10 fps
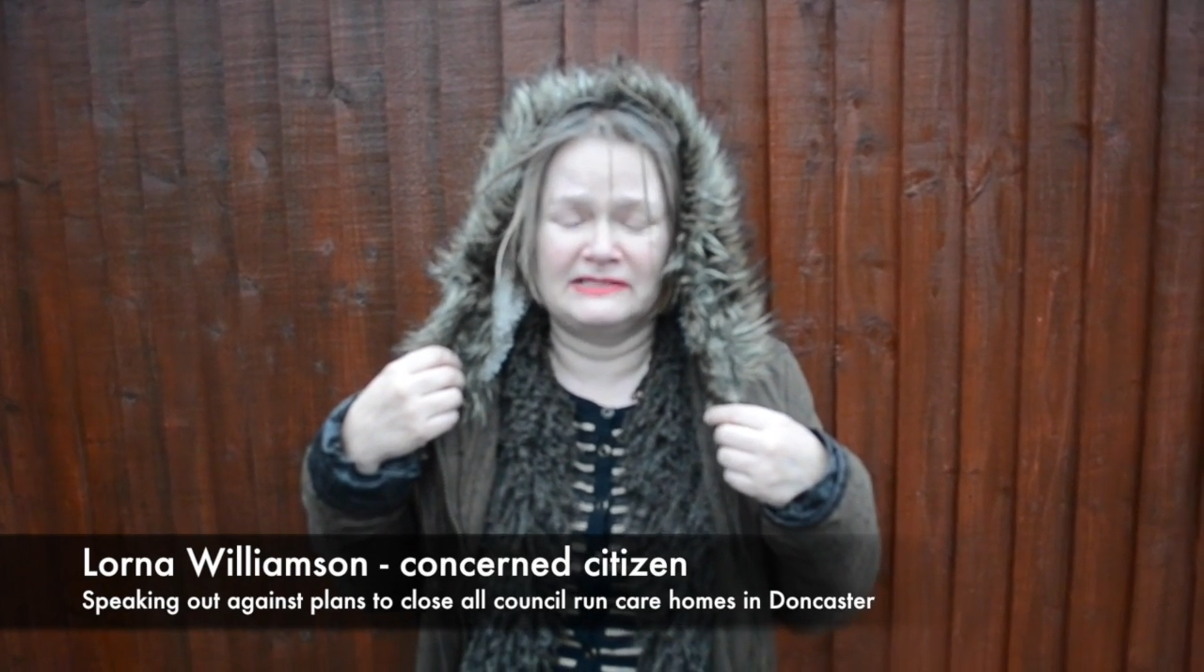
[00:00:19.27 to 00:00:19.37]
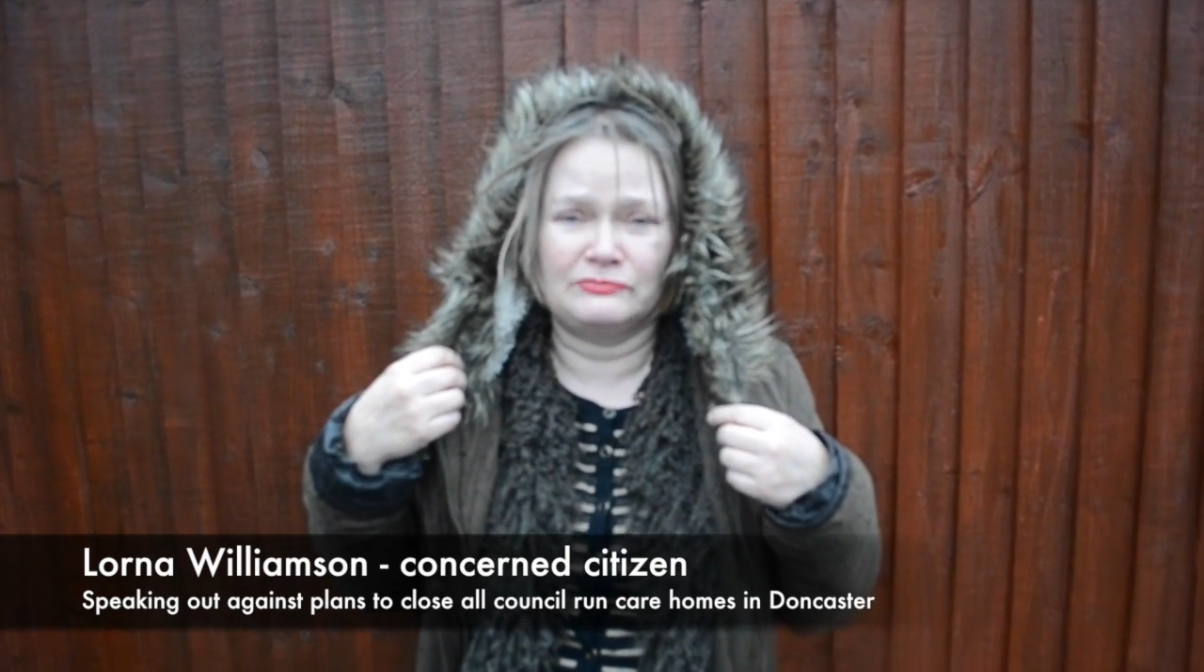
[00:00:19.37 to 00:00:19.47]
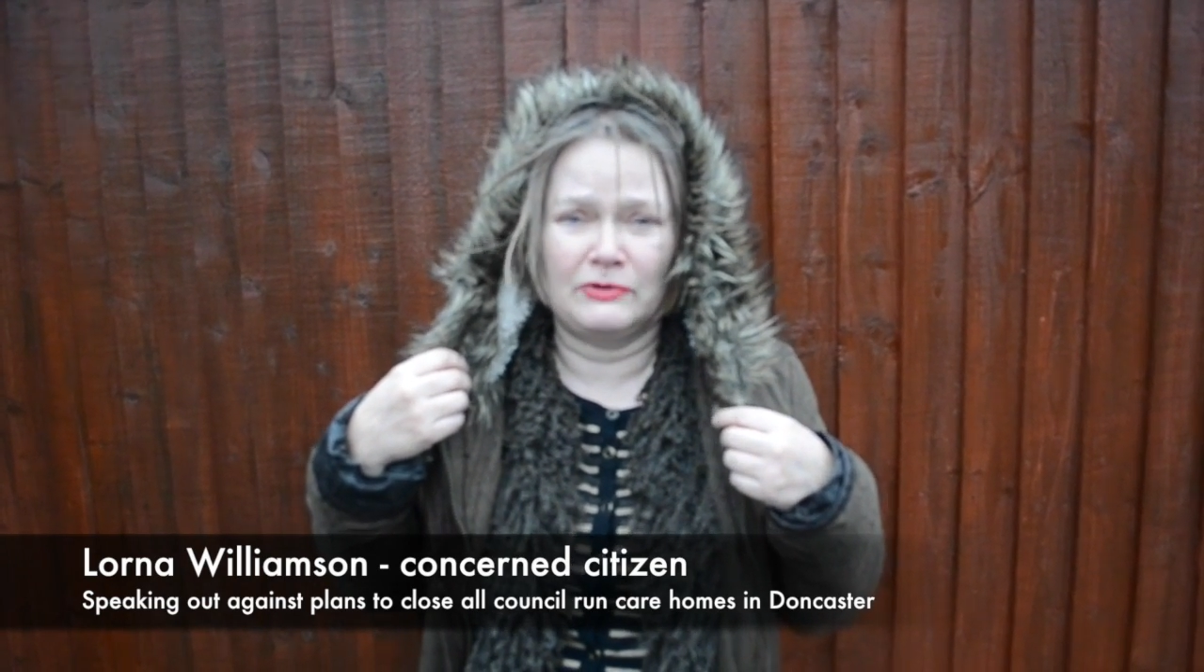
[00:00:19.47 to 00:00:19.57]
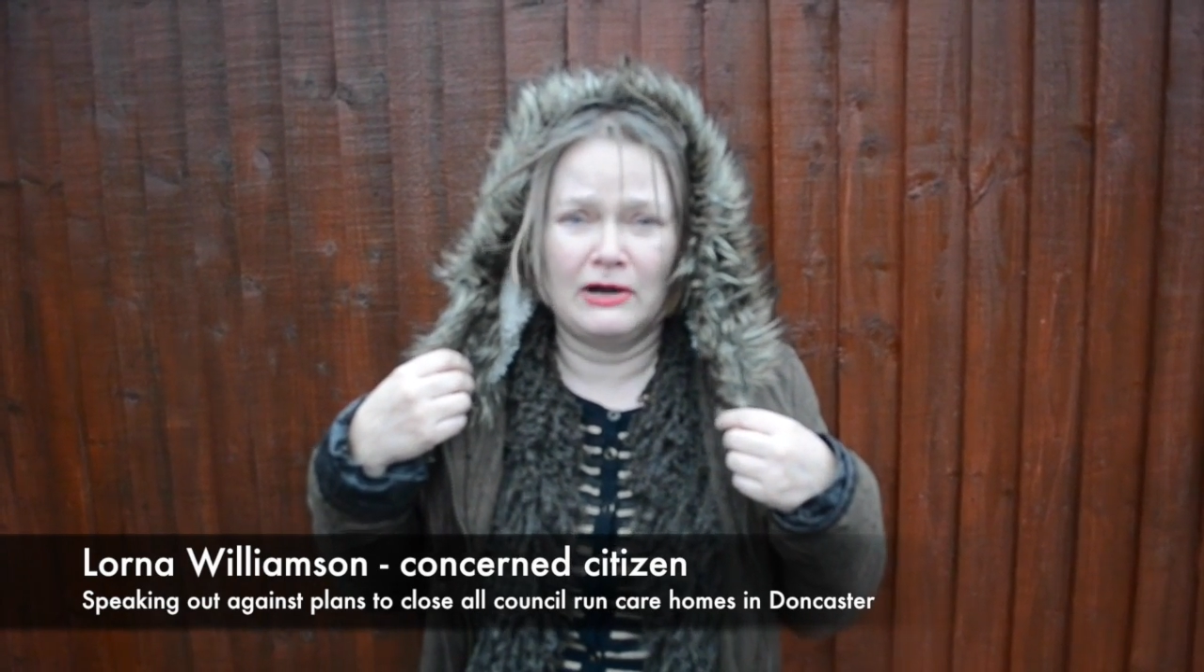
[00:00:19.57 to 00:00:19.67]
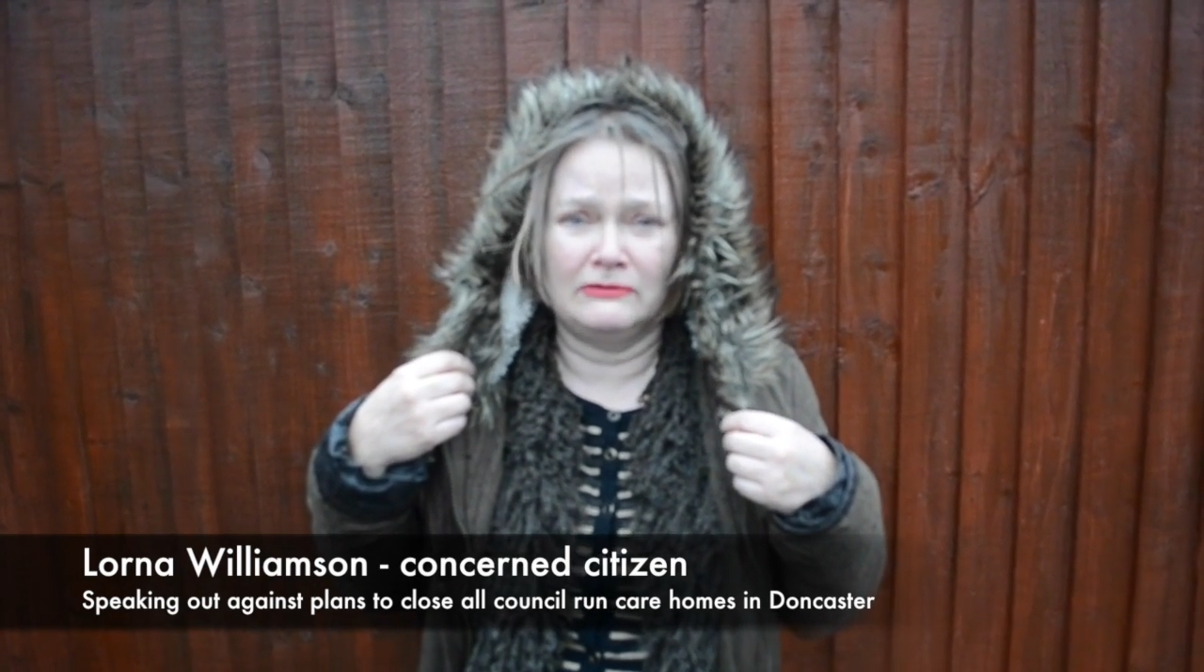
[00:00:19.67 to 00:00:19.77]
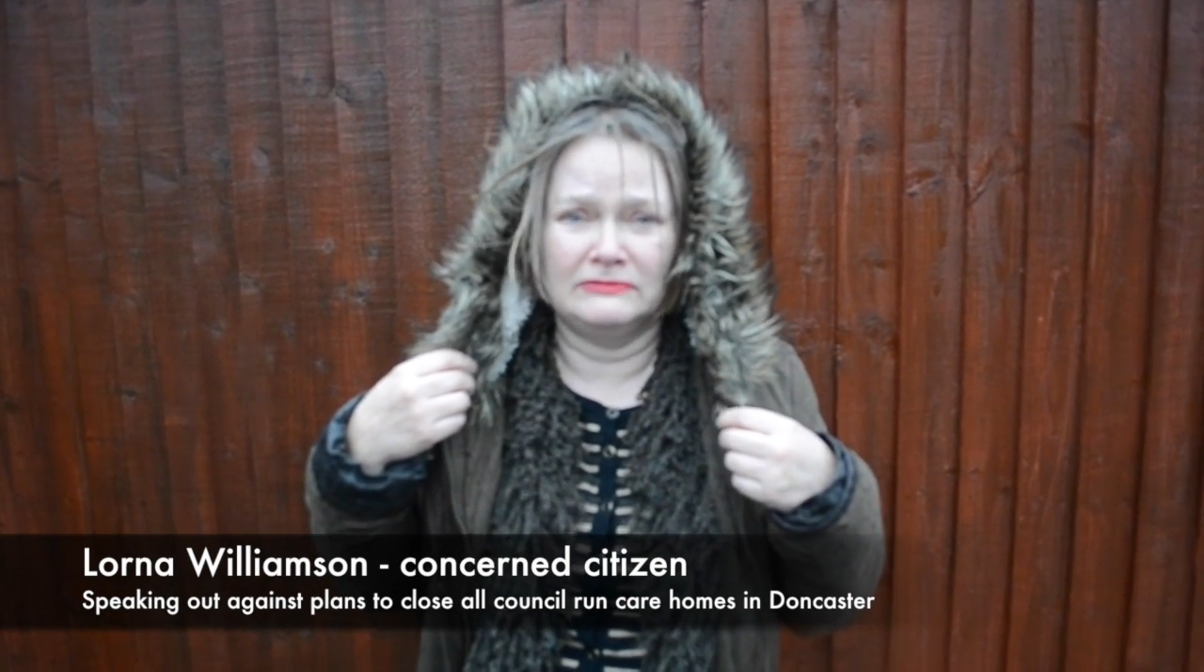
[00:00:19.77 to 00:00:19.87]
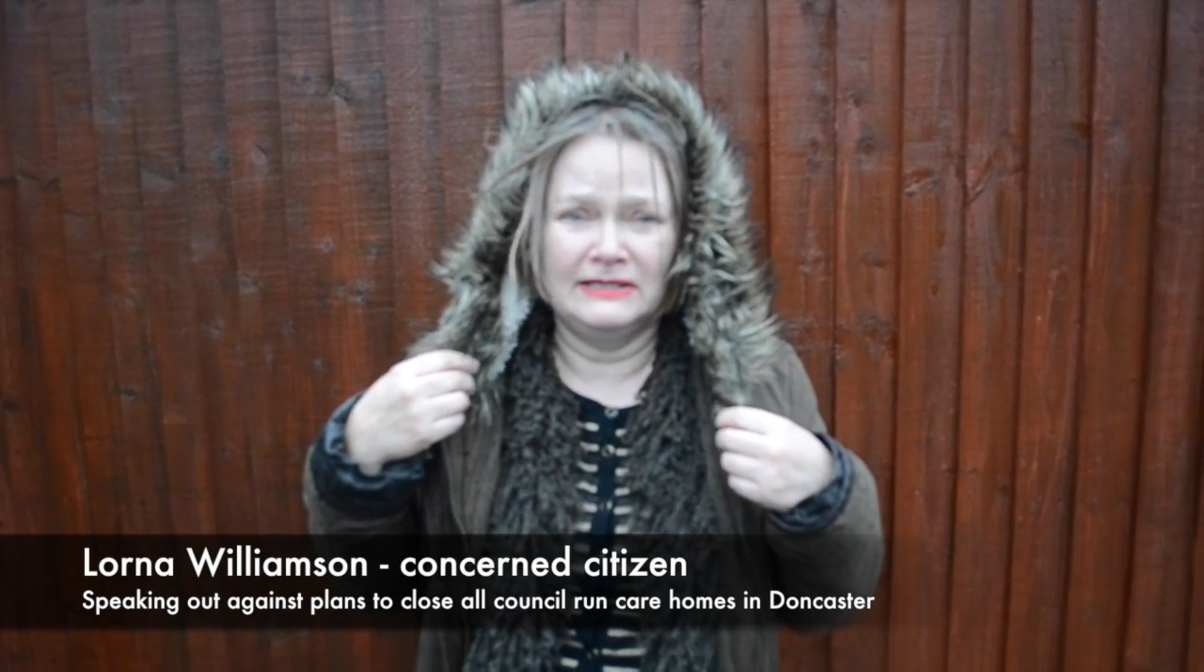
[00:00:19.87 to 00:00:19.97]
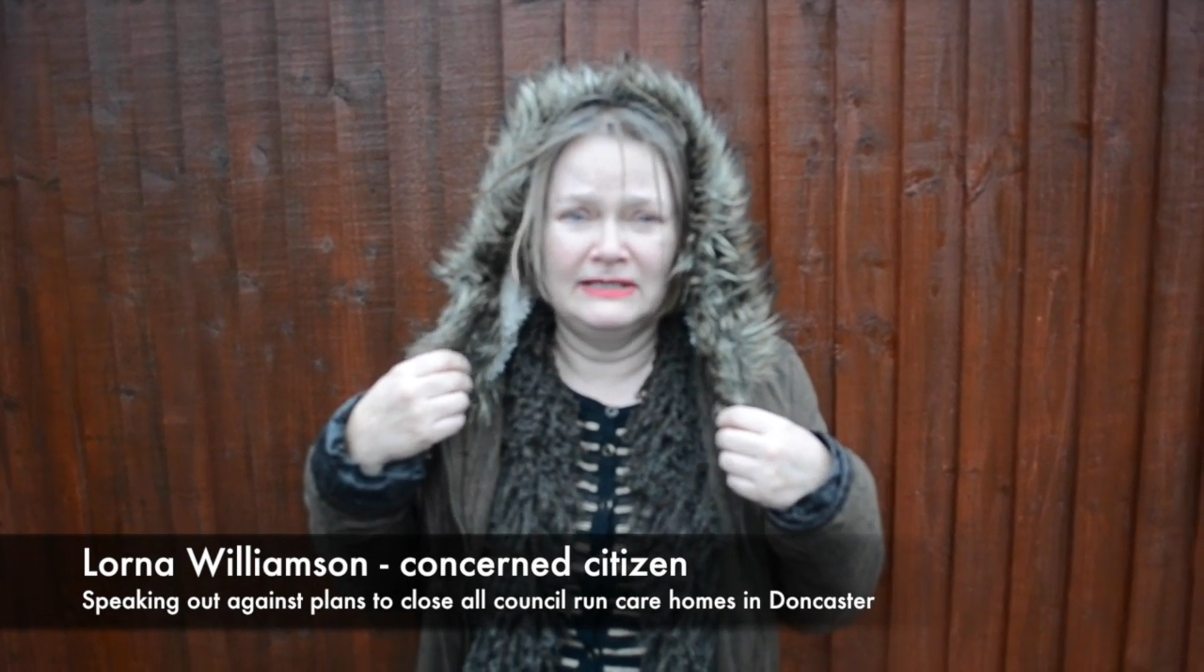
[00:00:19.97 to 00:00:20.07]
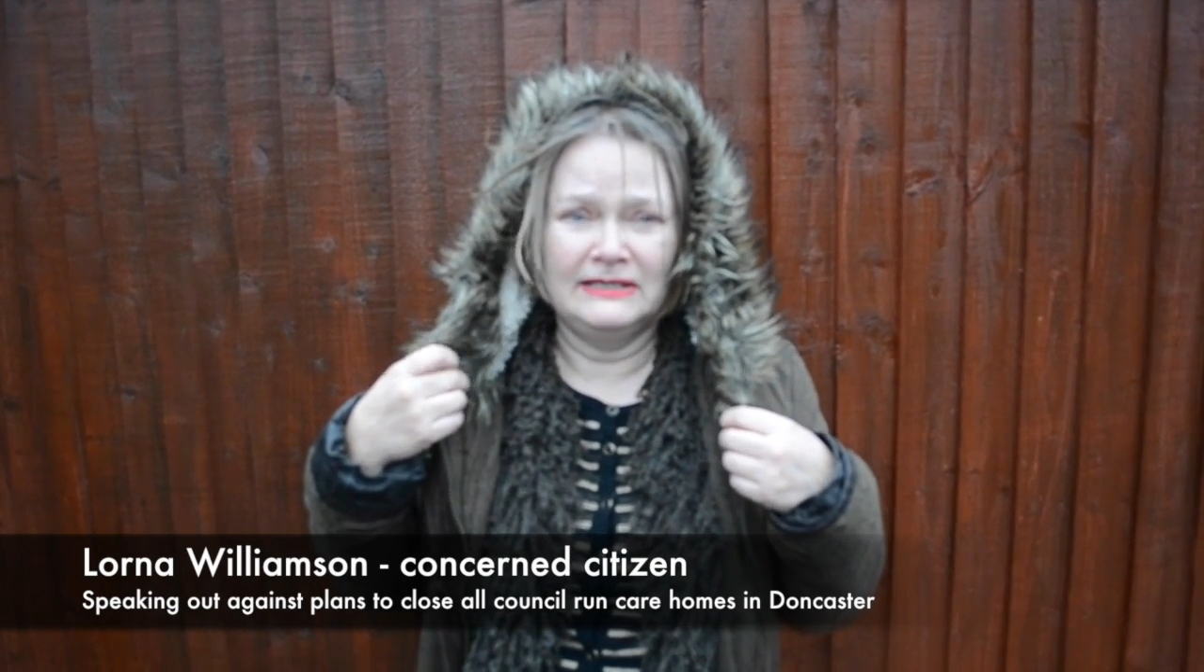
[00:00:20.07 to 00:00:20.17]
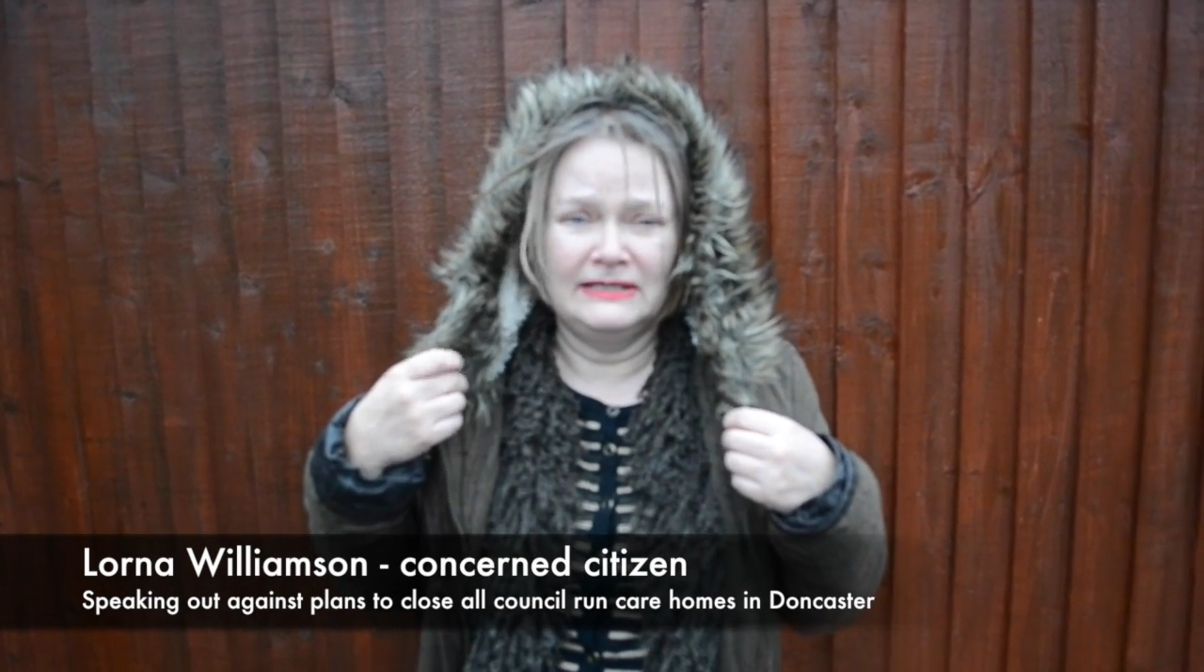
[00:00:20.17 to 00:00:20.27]
It's wrong.
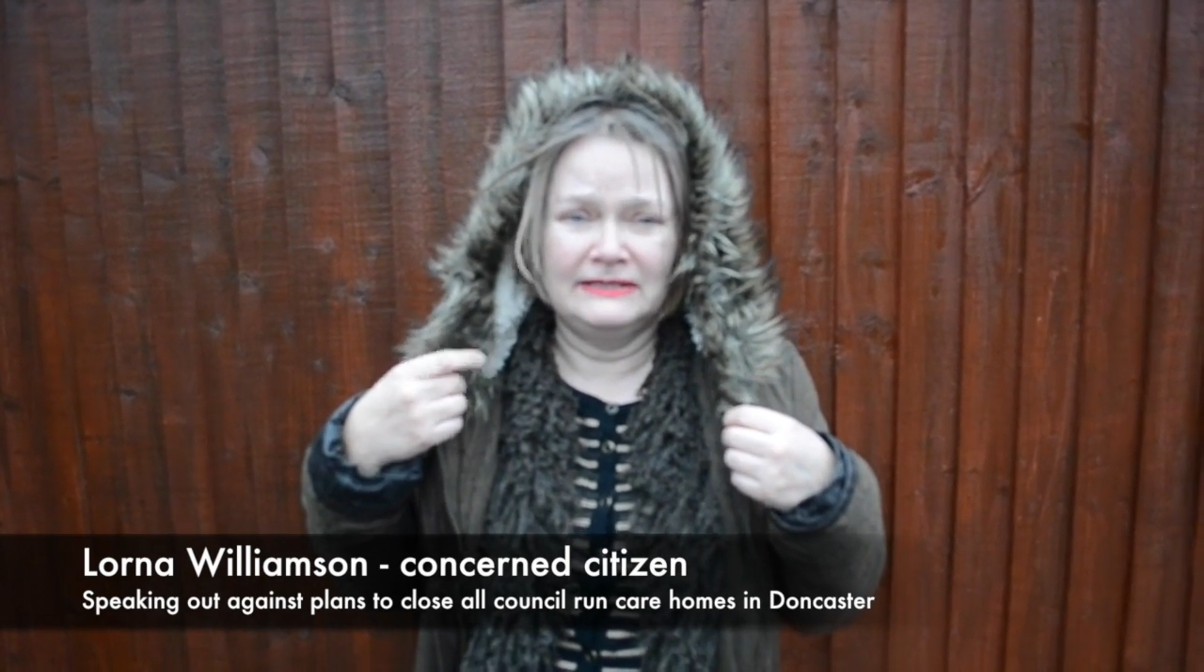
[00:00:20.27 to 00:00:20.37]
